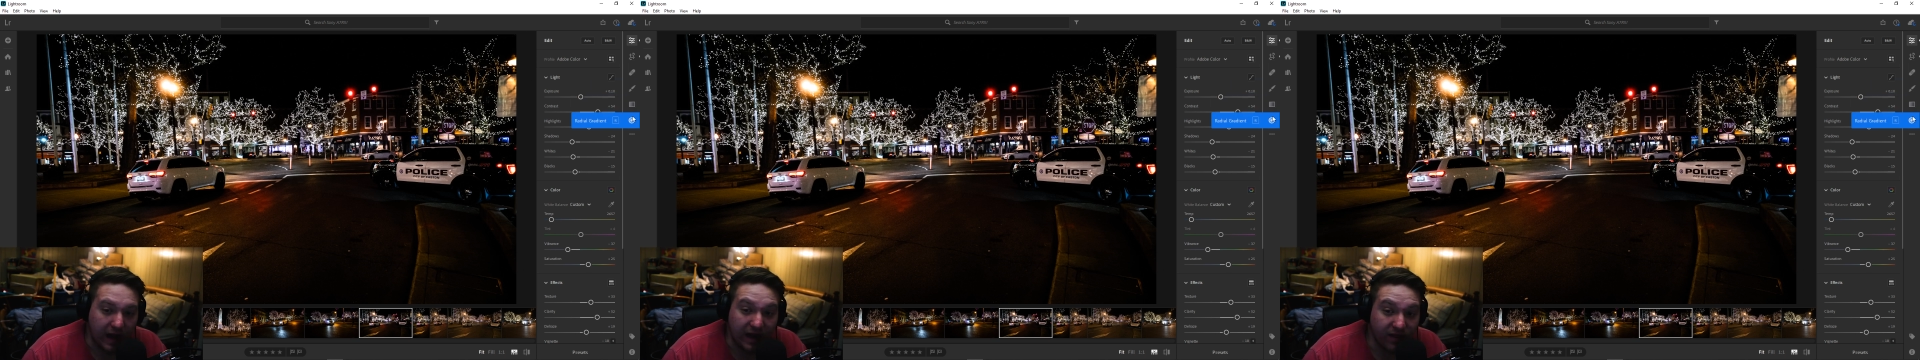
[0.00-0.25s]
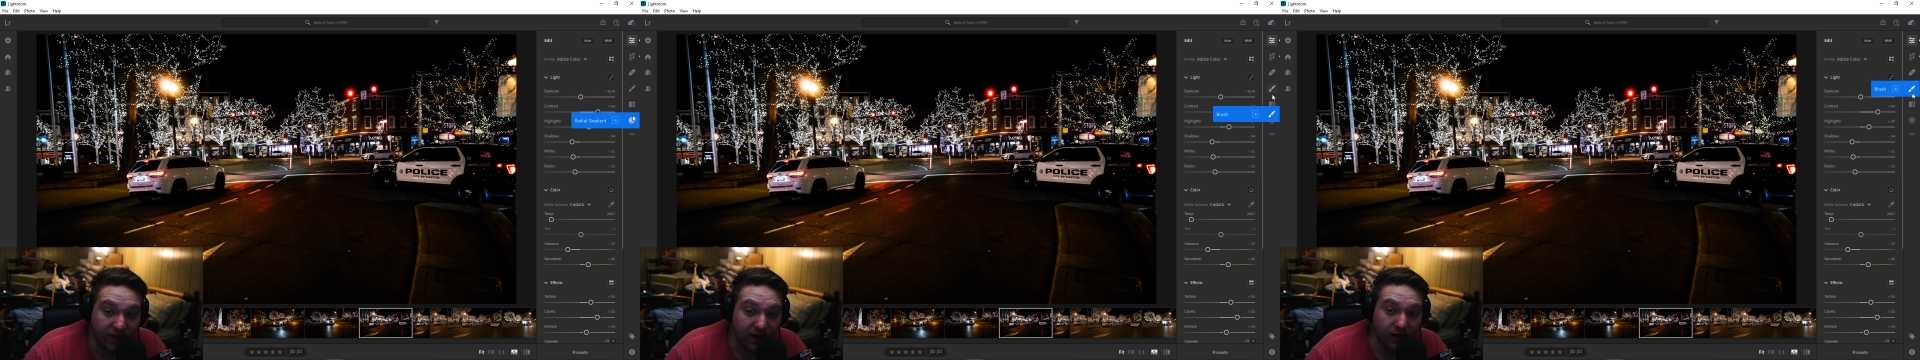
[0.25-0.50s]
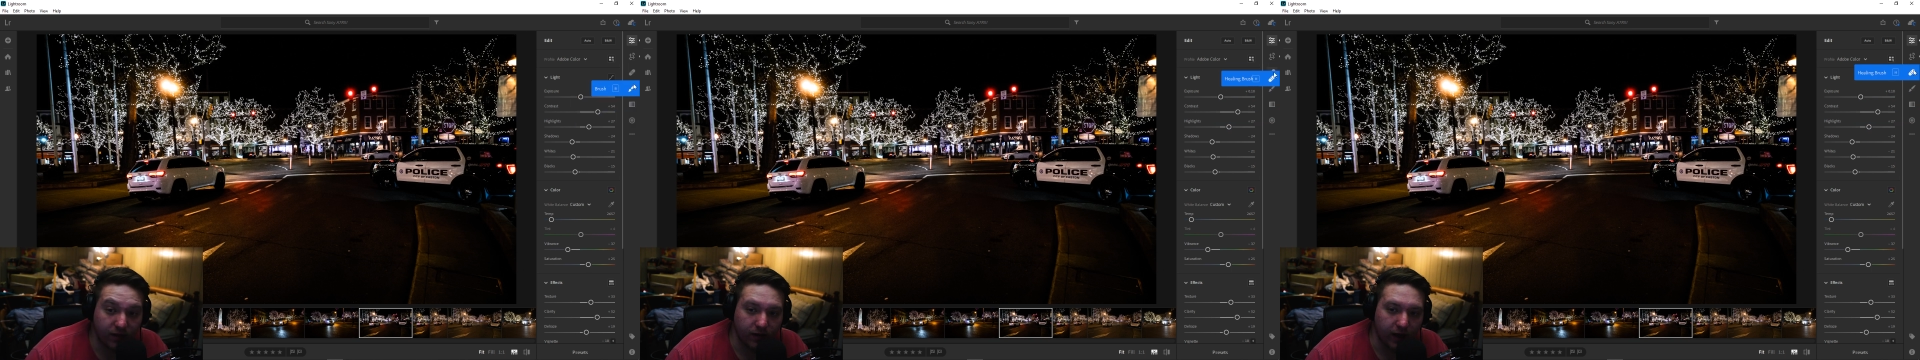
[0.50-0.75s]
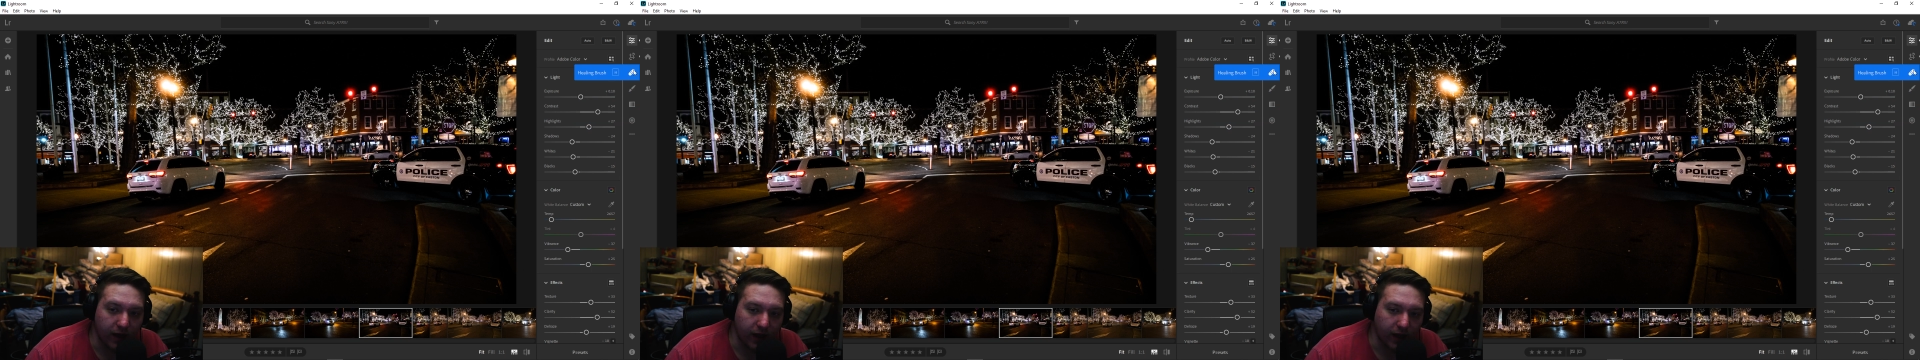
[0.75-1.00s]
anything,
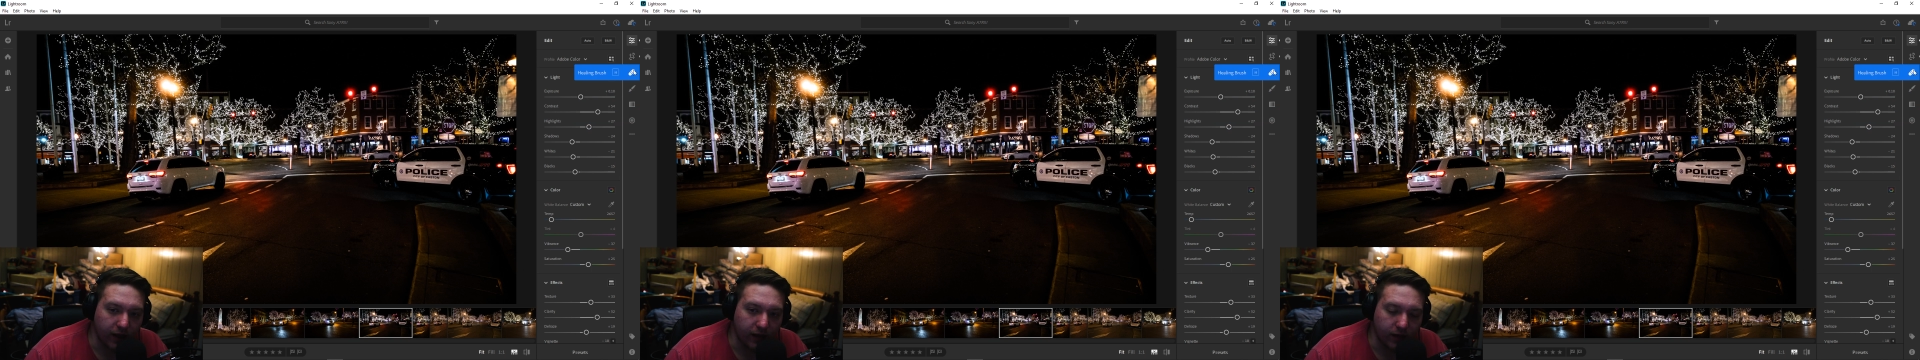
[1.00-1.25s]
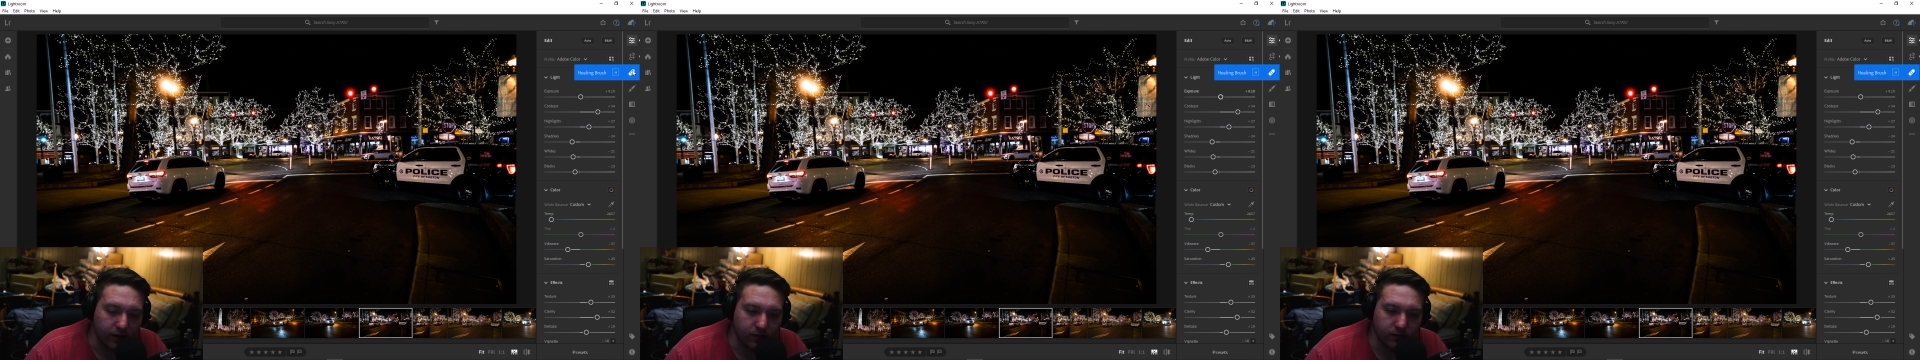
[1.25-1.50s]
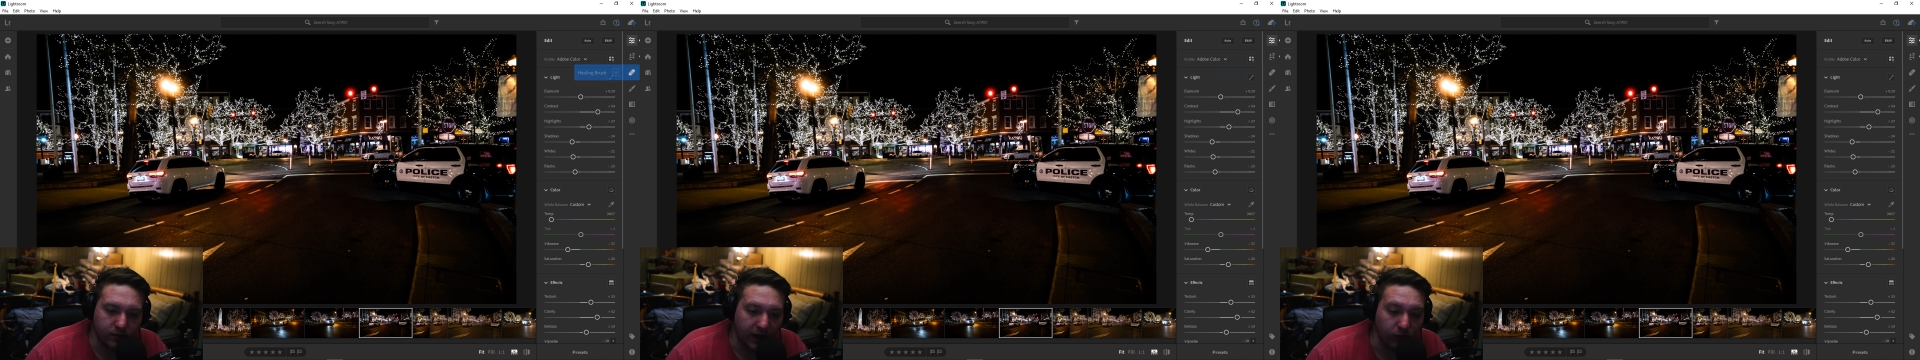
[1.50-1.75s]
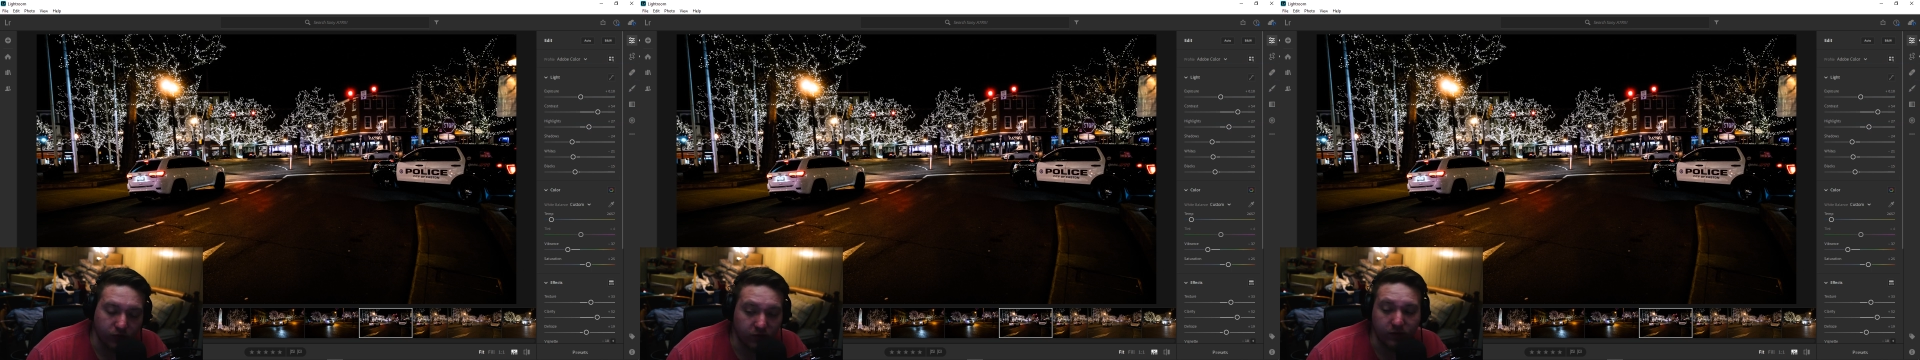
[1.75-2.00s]
I
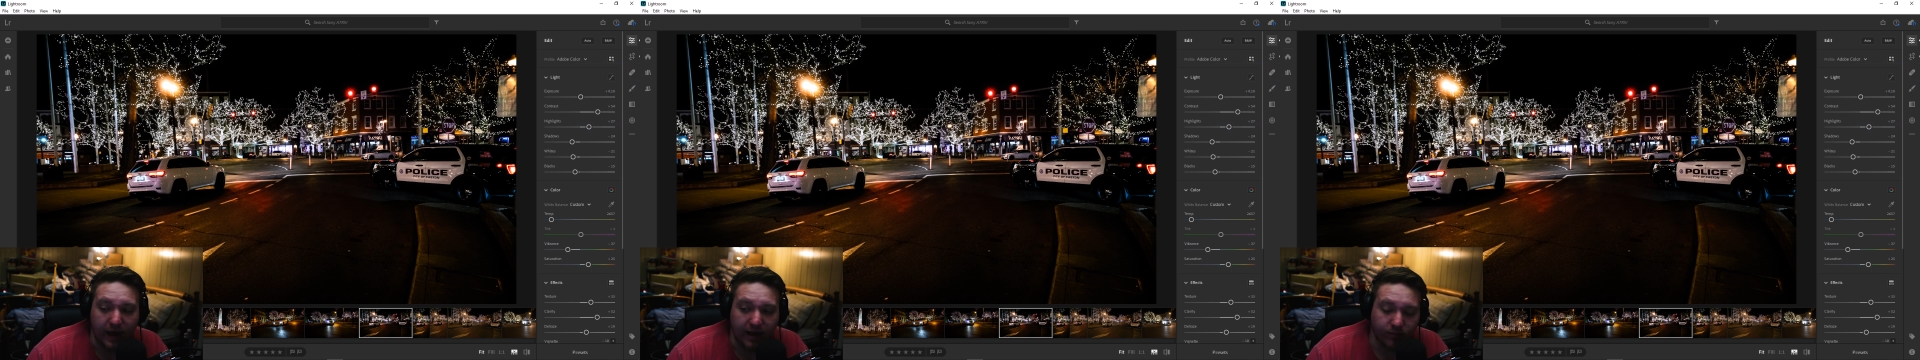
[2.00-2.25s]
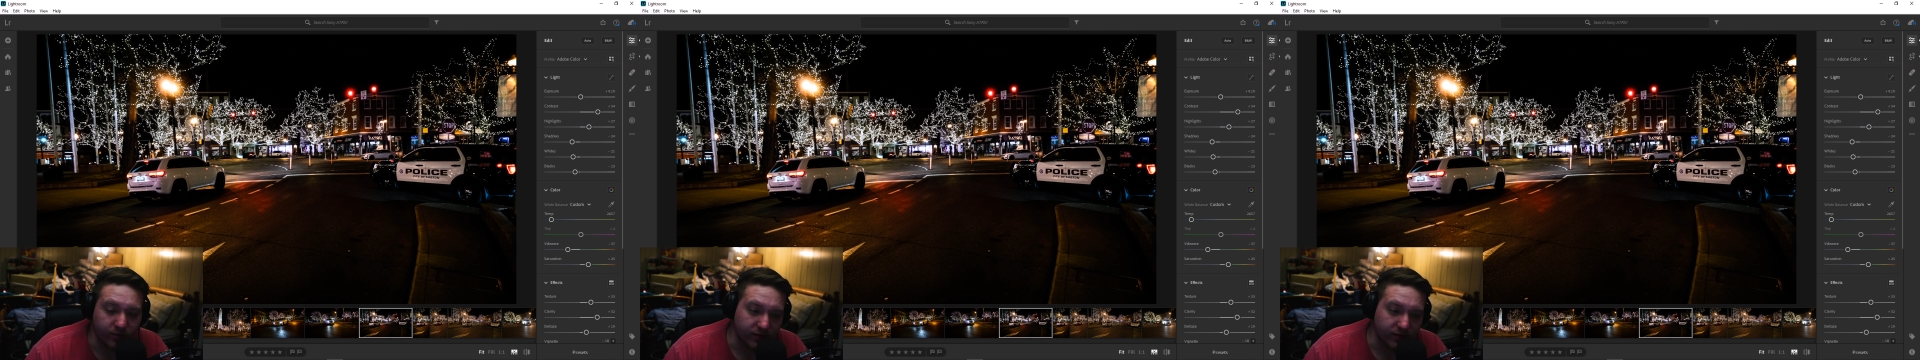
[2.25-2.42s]
will do that.